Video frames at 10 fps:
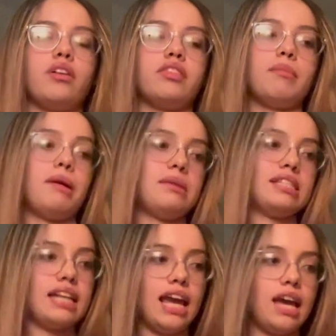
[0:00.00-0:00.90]
the baby's
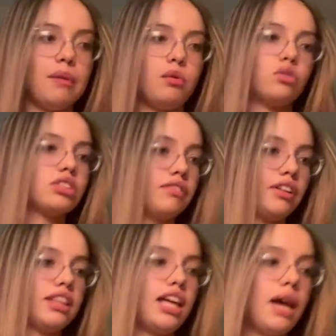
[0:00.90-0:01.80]
name or stuff
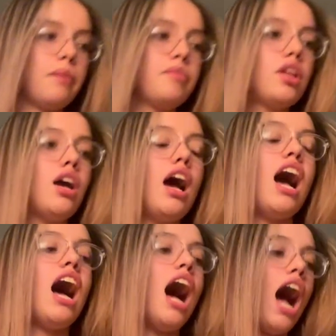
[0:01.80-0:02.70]
like that.
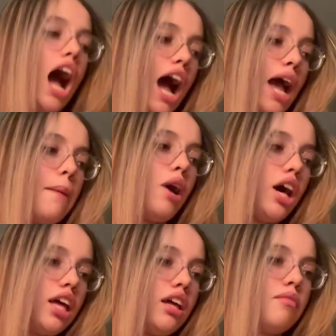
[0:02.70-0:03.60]
I
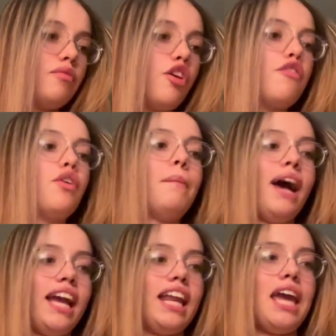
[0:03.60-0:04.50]
bought it for
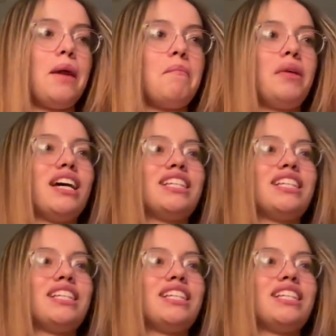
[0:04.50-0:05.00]
my name because